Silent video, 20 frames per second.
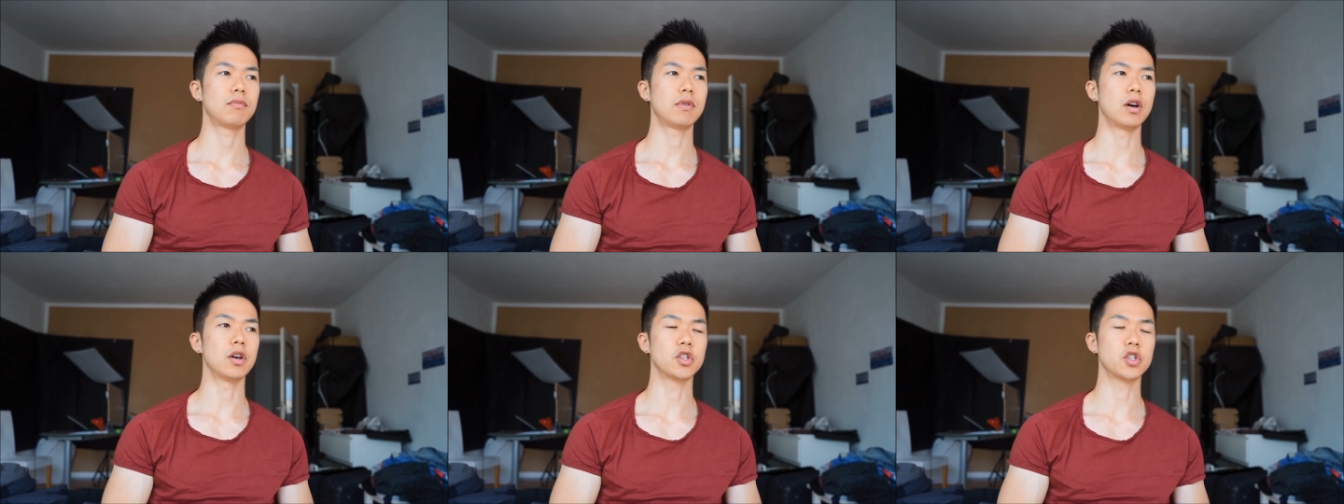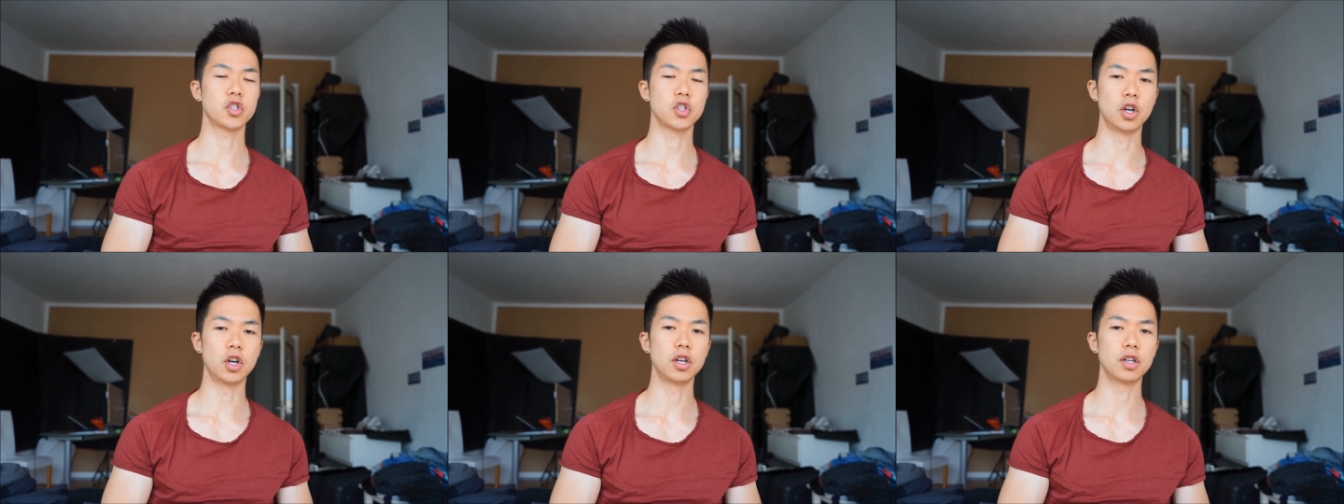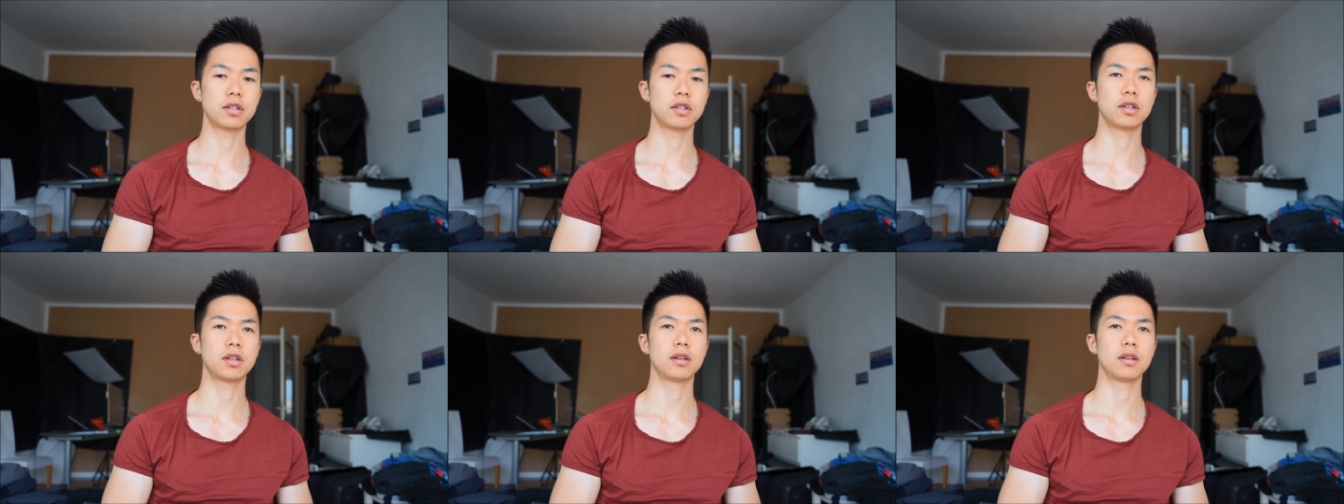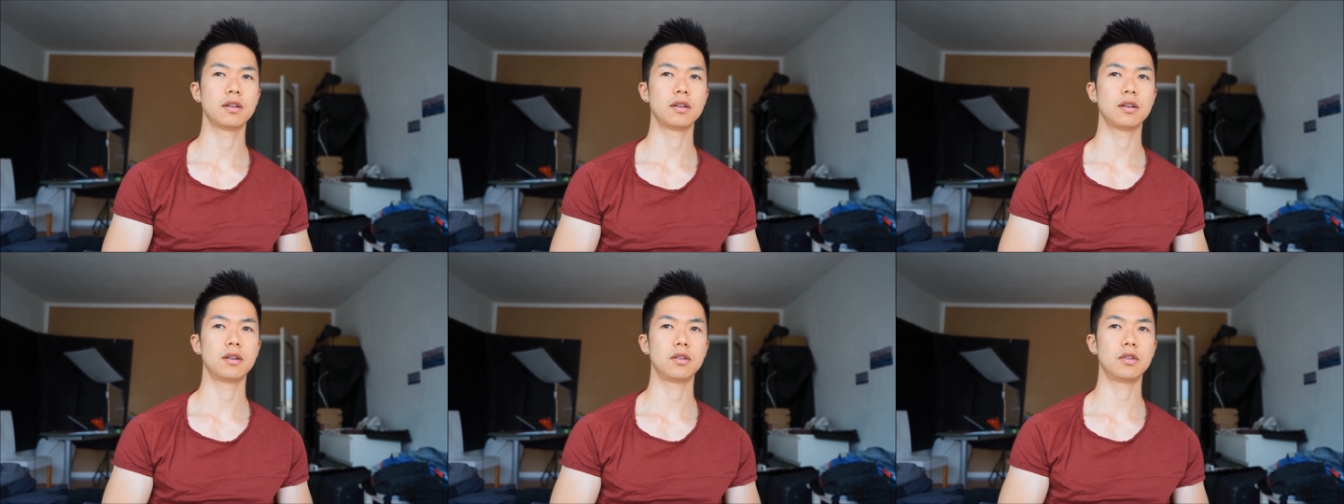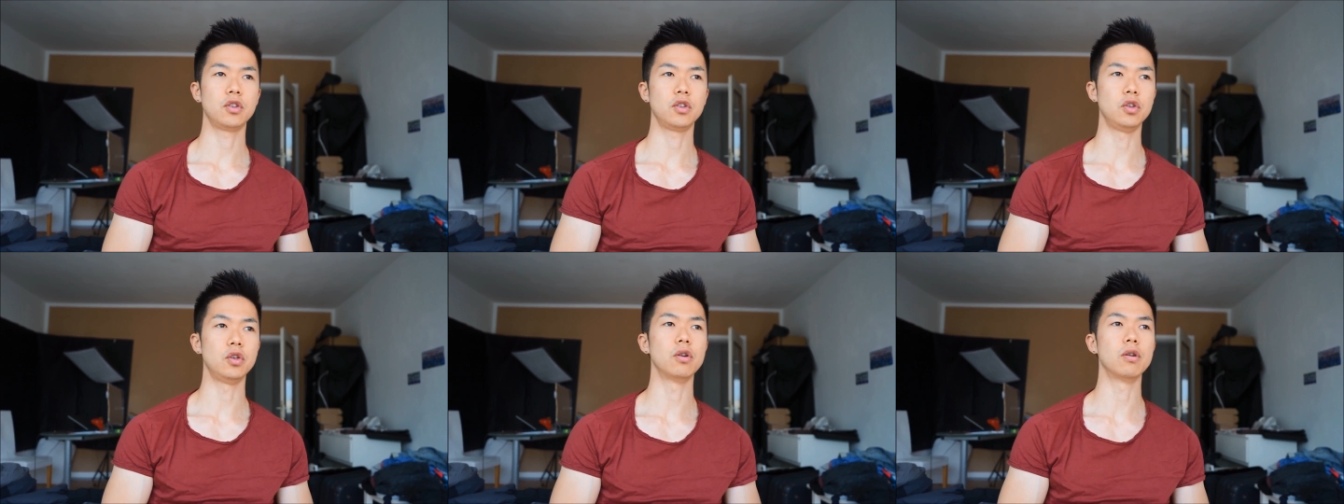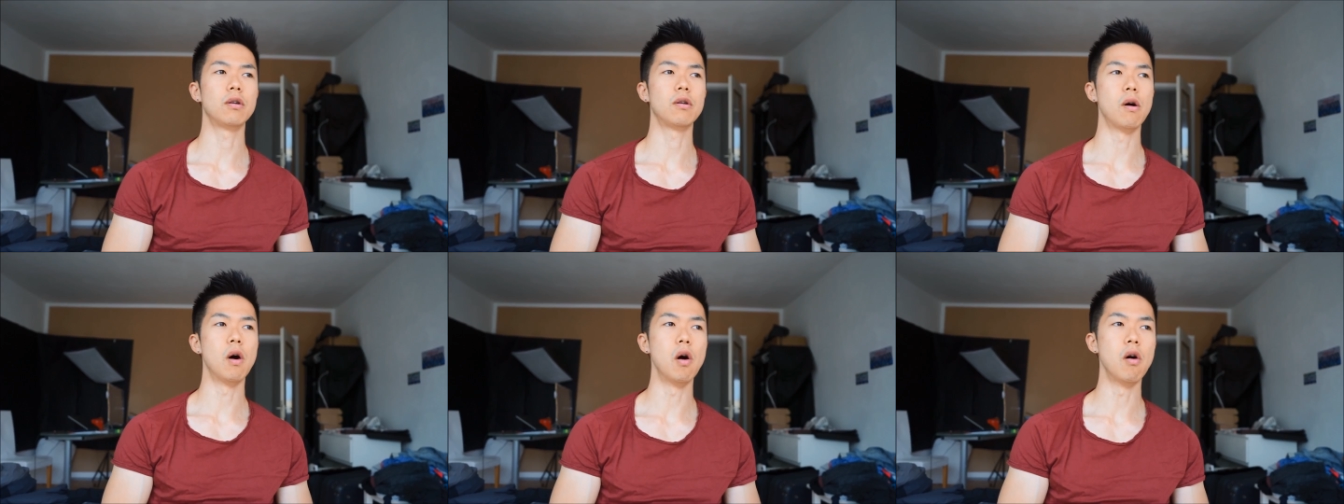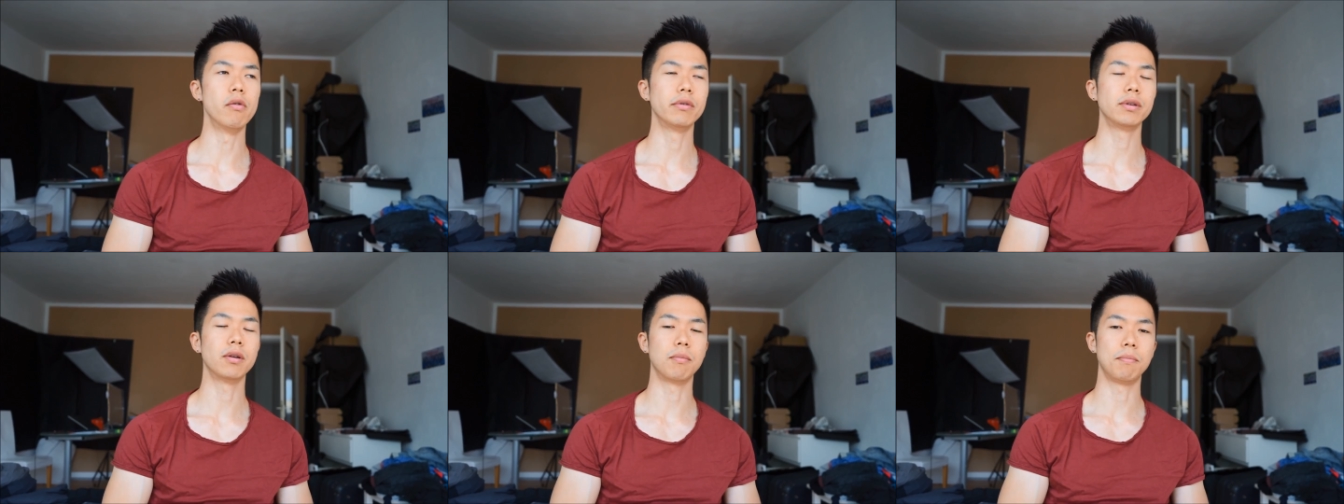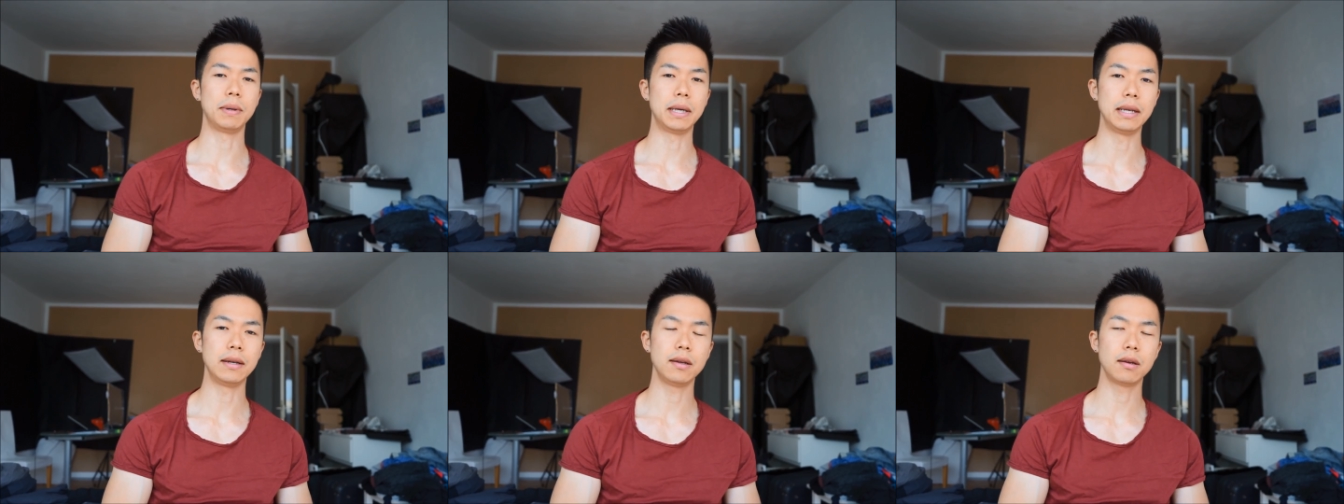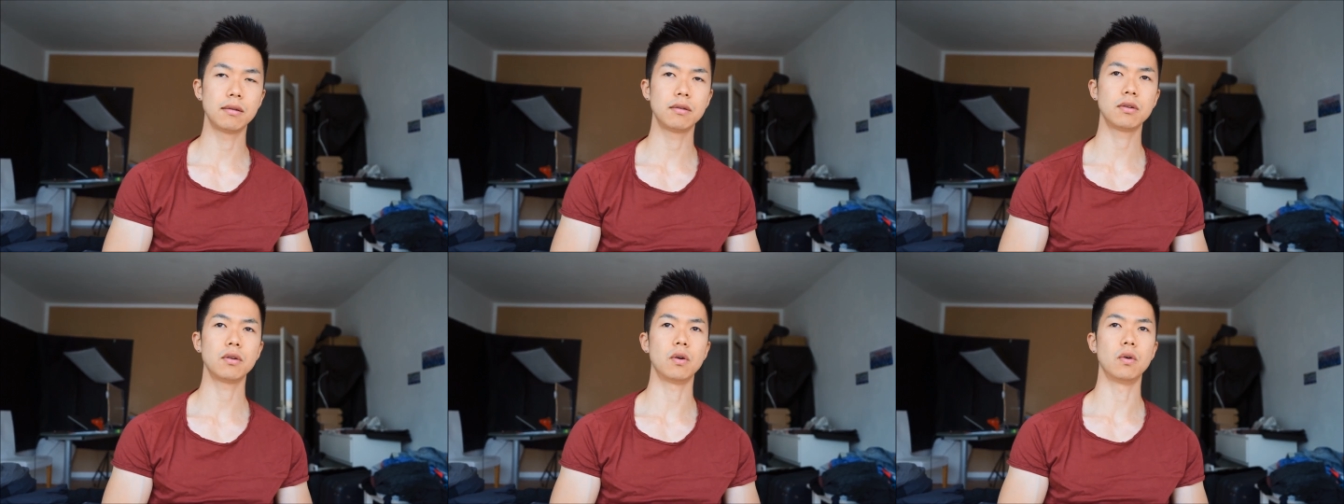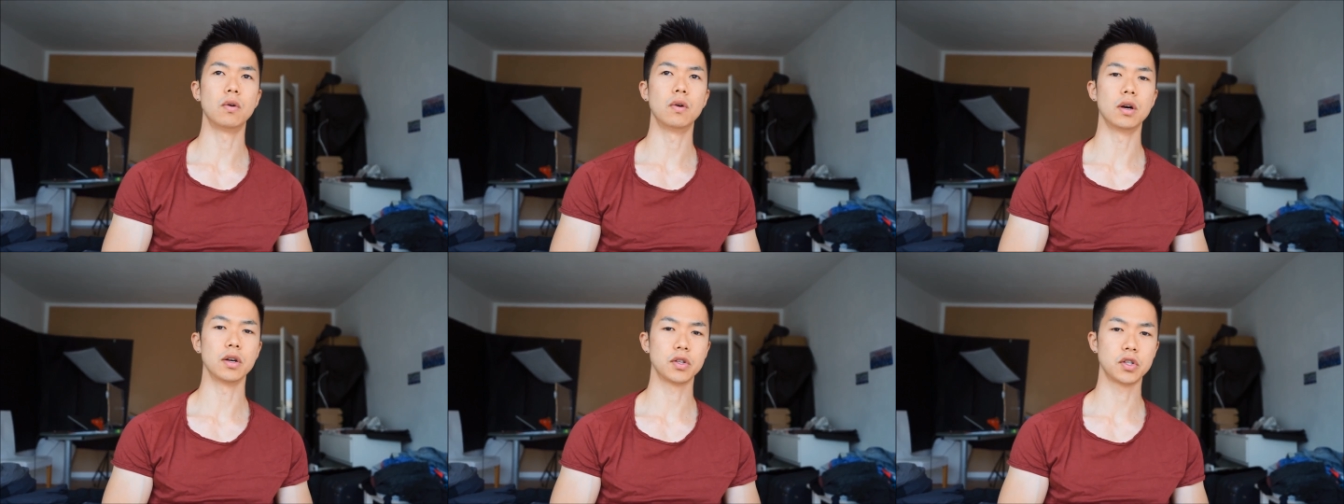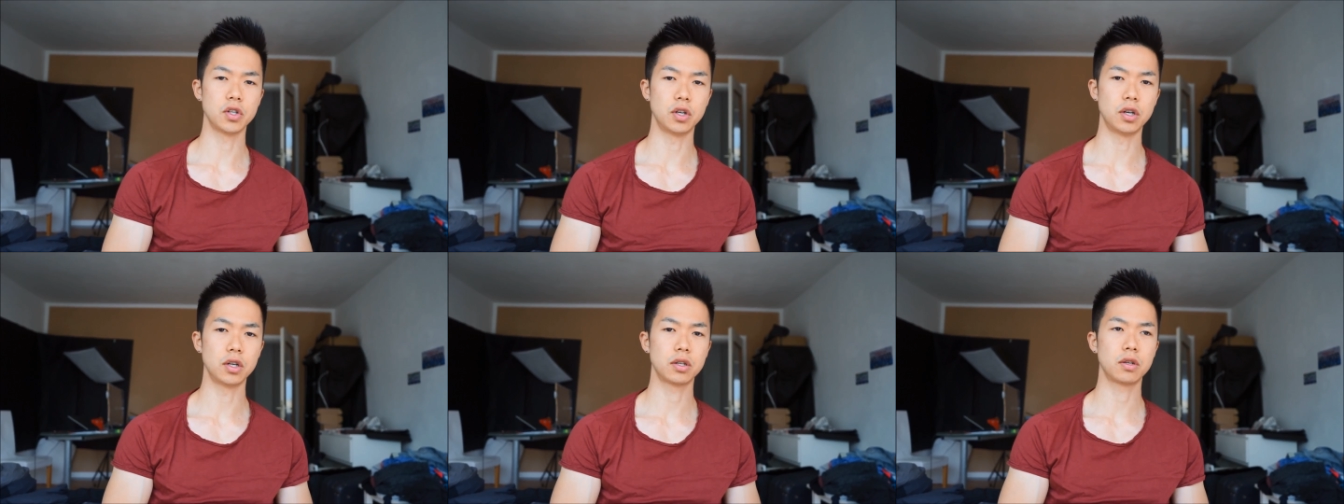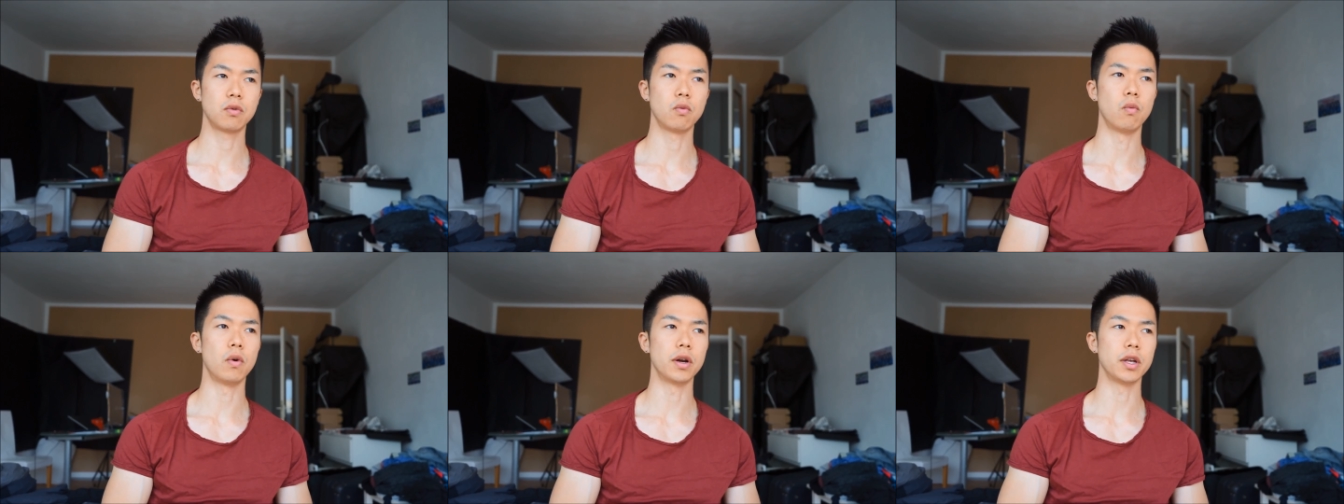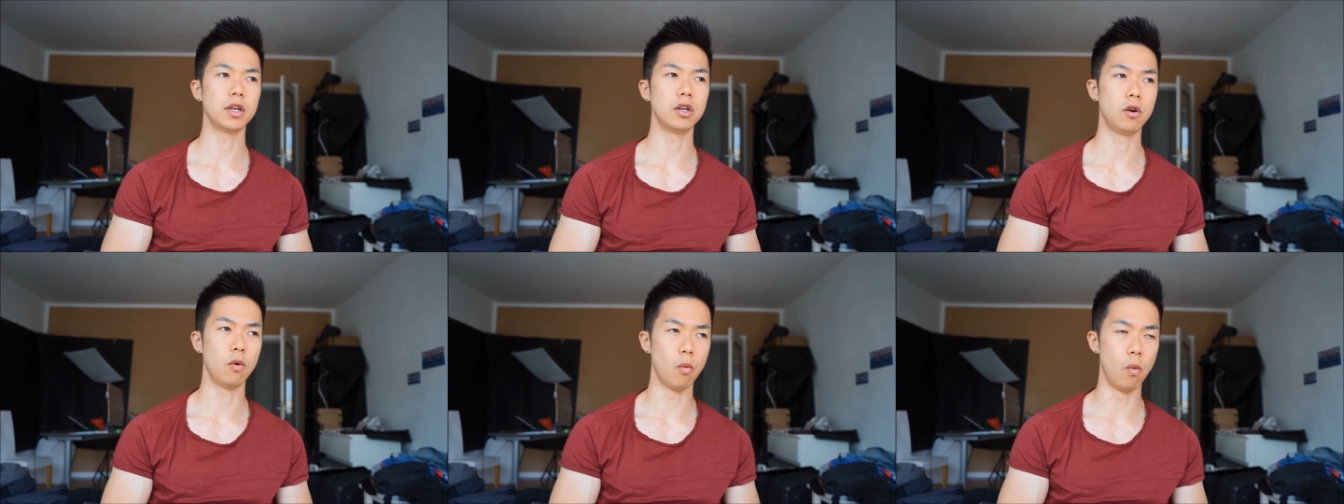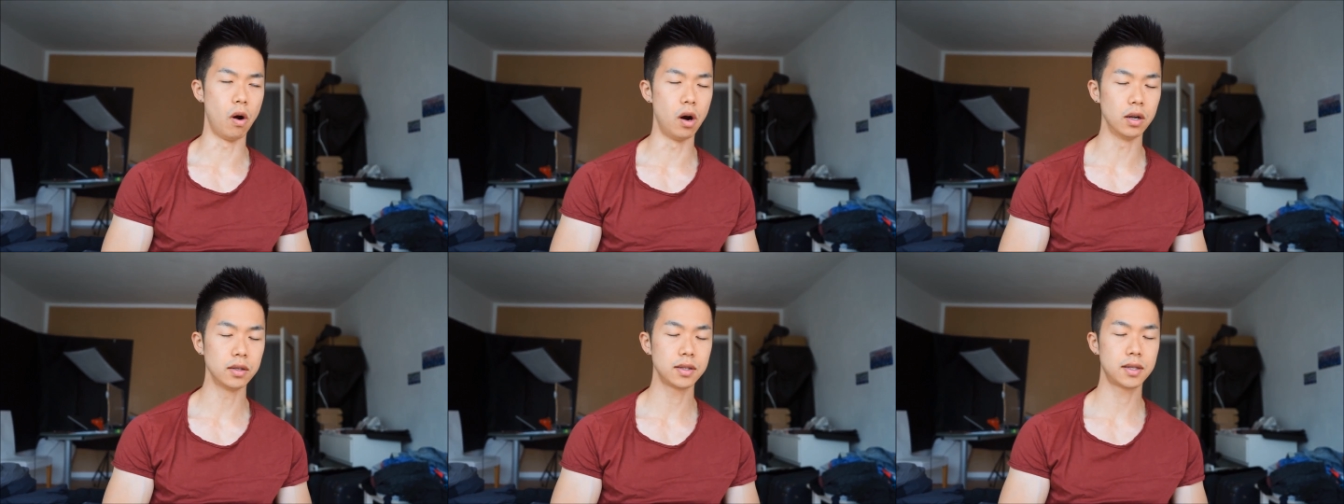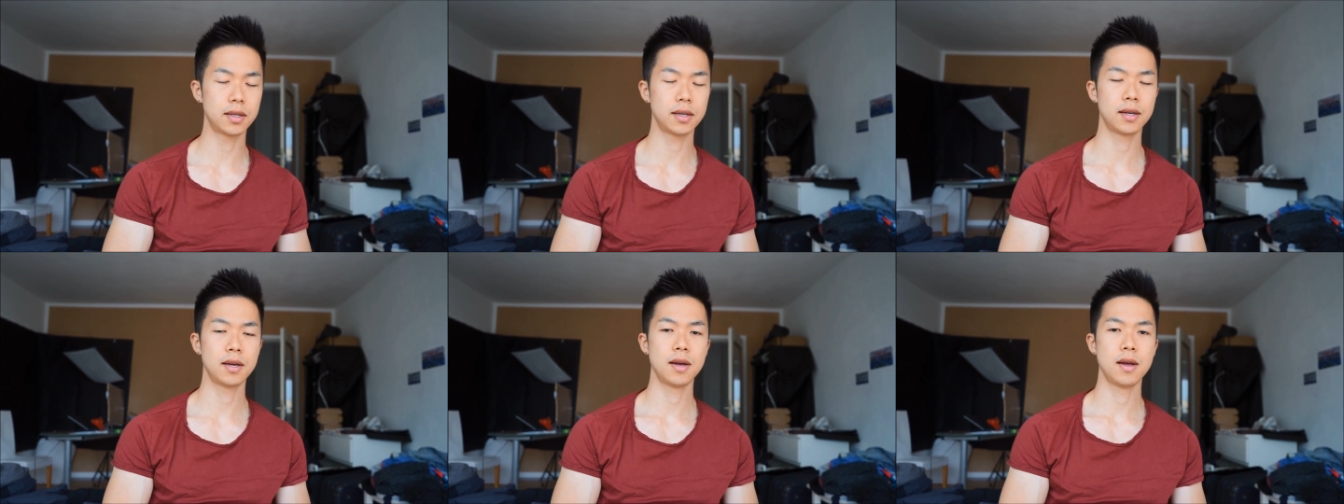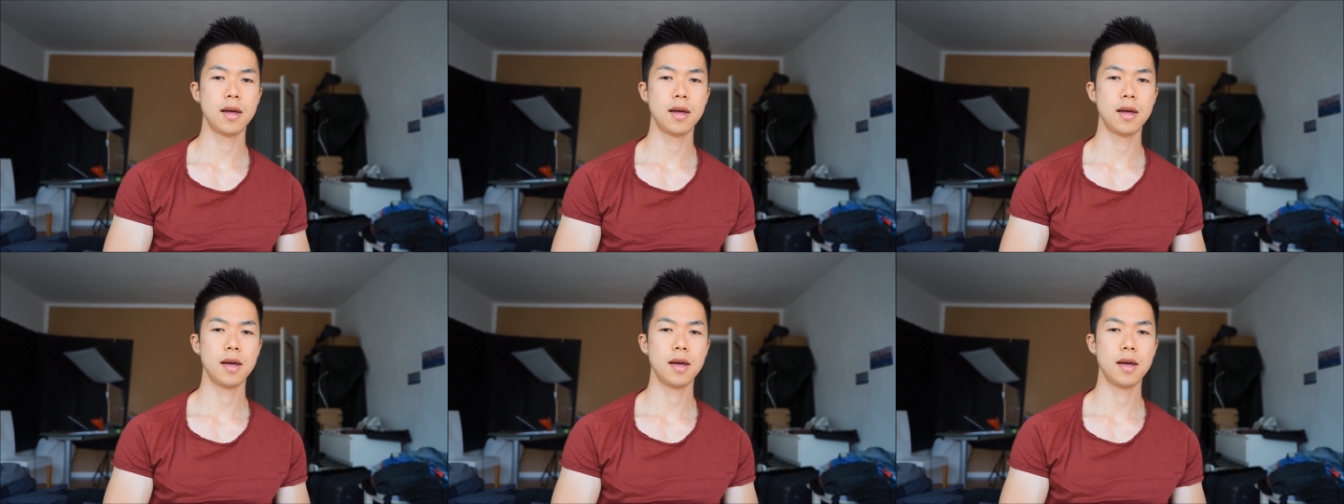assert your own opinion or assert what you want.